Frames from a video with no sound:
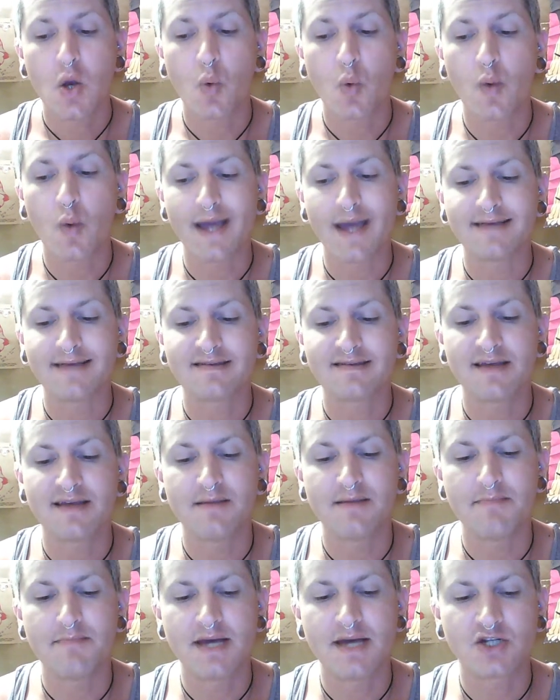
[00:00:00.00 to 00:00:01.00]
weights
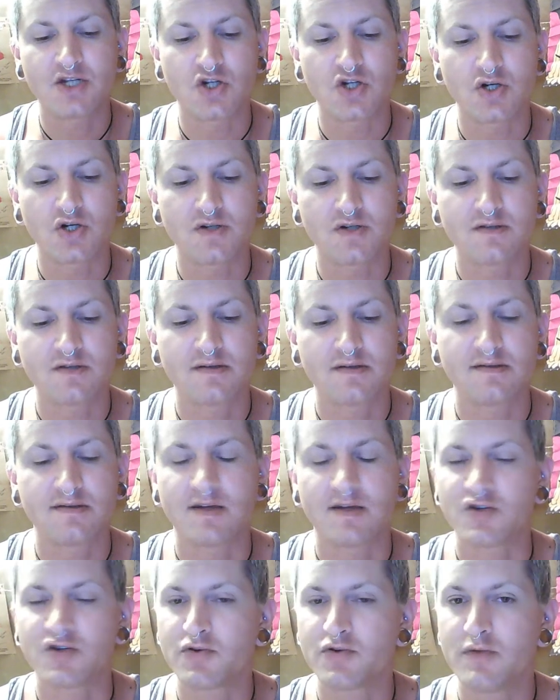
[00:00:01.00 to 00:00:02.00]
and measures. Is
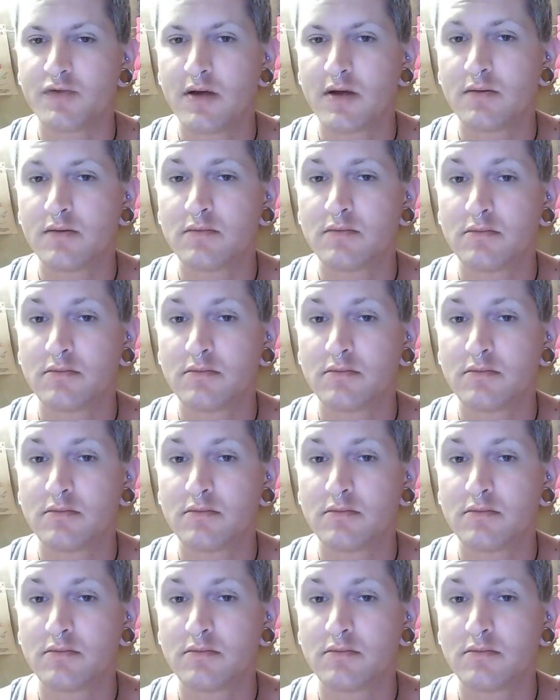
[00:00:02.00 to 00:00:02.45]
that true, though?